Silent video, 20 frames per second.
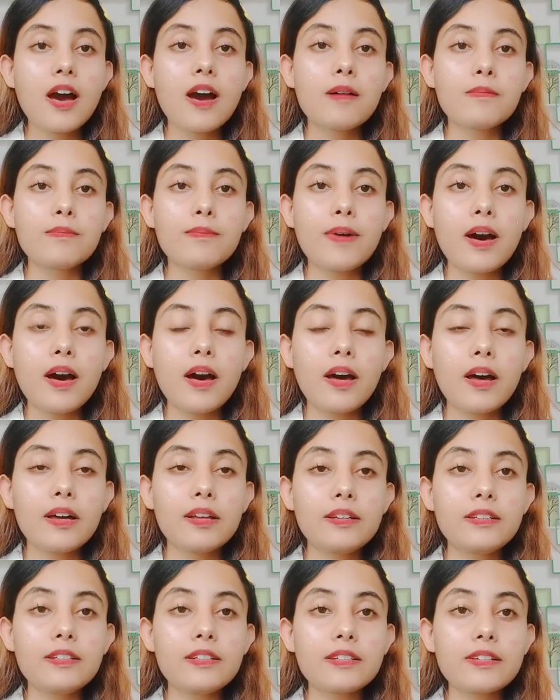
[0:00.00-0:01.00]

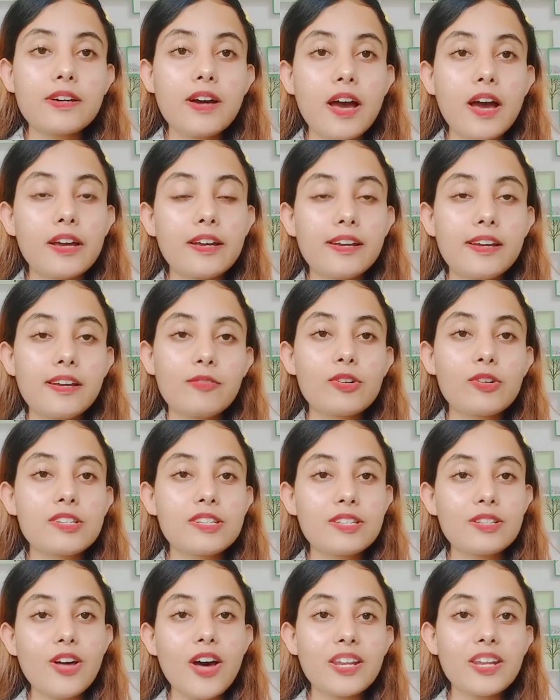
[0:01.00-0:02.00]
but I was
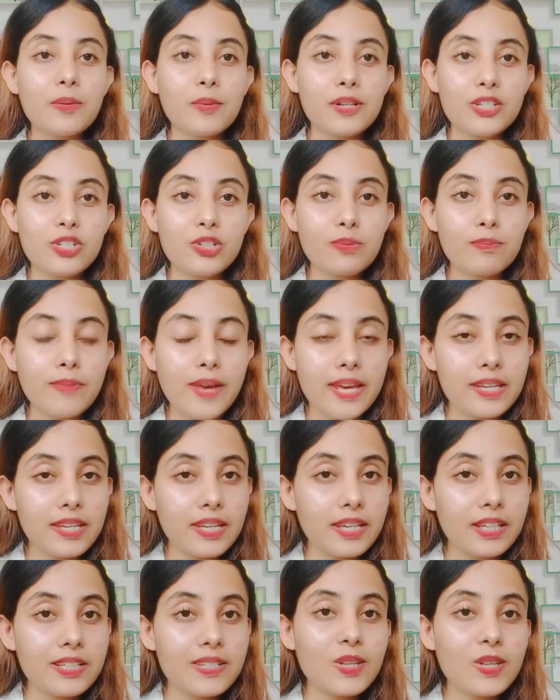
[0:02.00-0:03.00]
not able to make
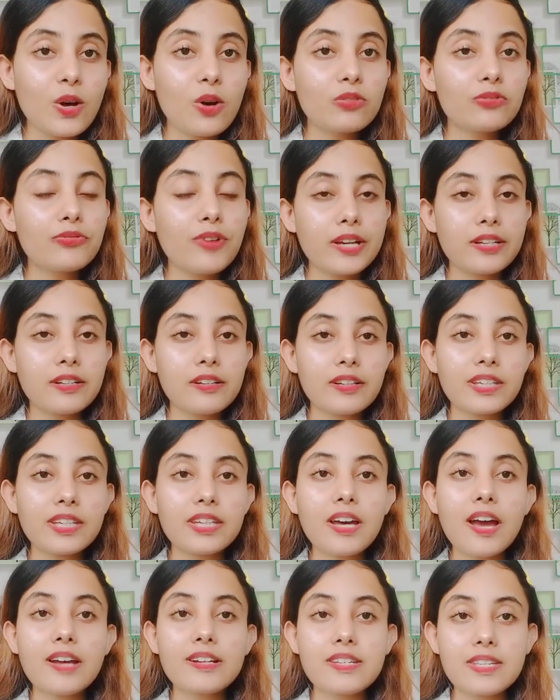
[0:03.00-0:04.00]
it, so finally
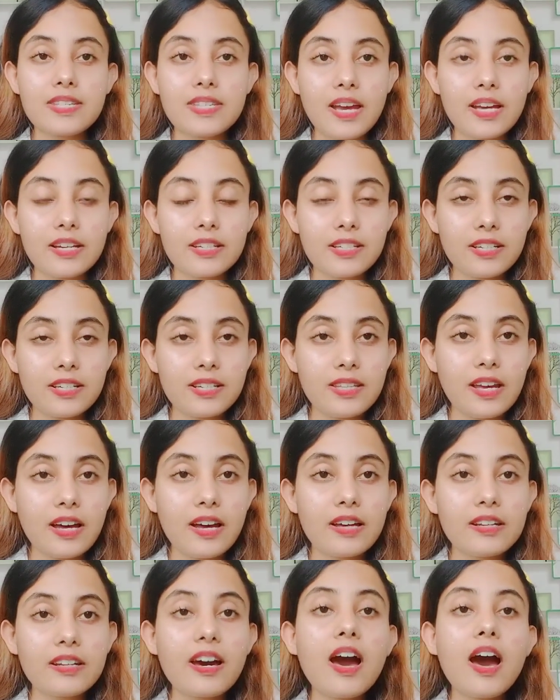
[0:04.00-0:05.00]
I decided
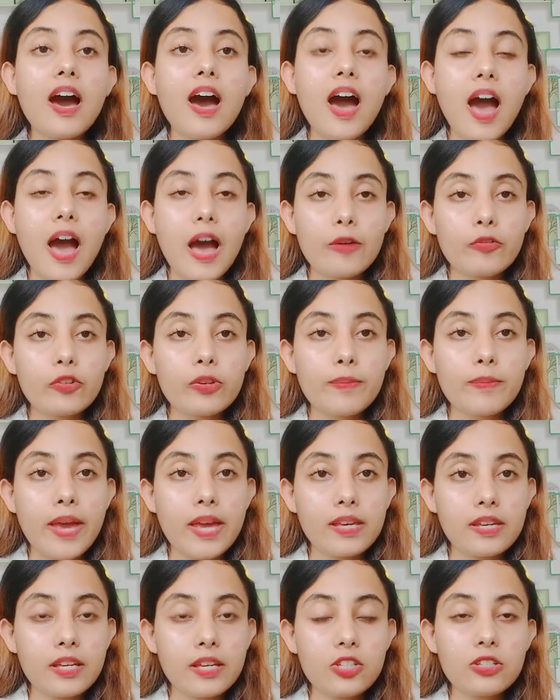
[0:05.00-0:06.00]
that I will make
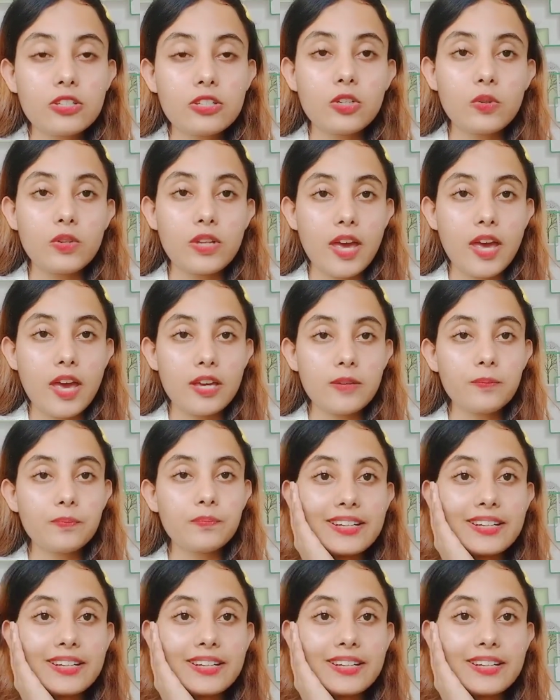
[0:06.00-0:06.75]
it today.